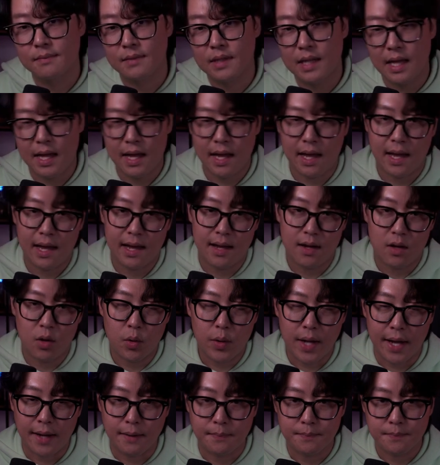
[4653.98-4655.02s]
Yeah,
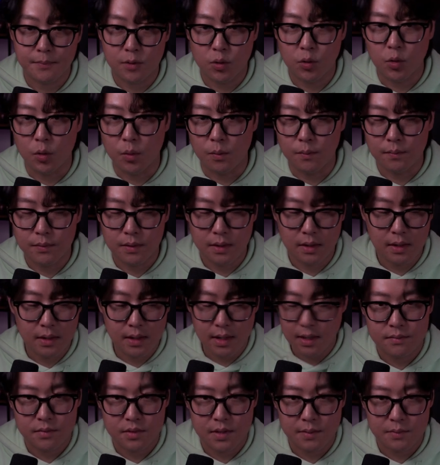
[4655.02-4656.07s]
okay, cool.
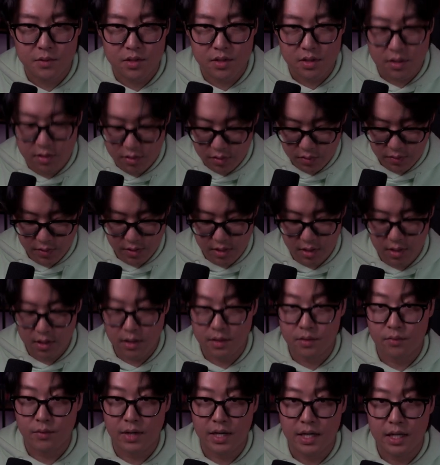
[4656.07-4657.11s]
So I'm just going to do it
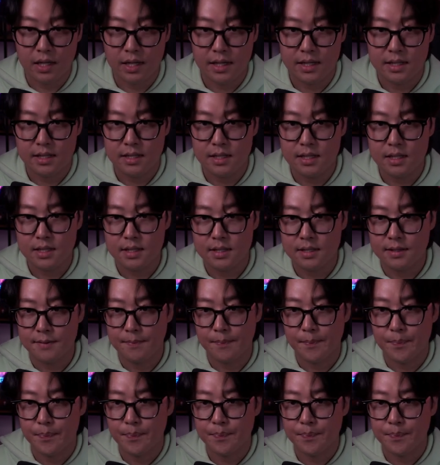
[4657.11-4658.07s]
on ready like this.